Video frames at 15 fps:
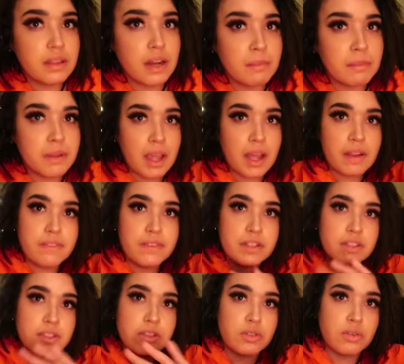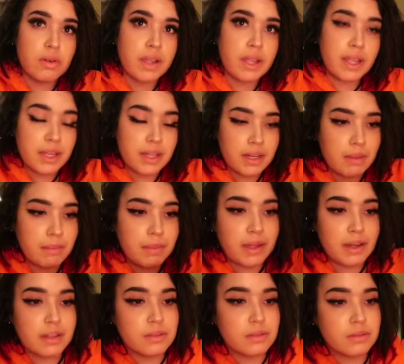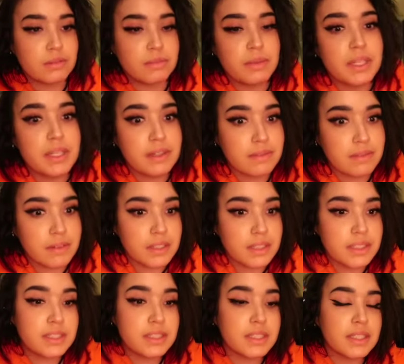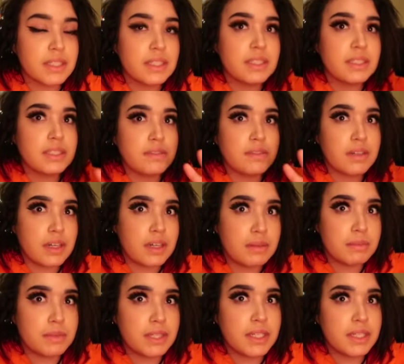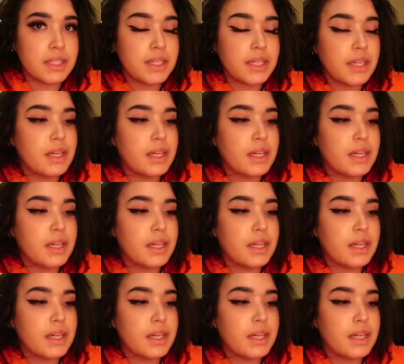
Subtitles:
And I'm kind of just enjoying not being on social media for just a kind of a hot minute.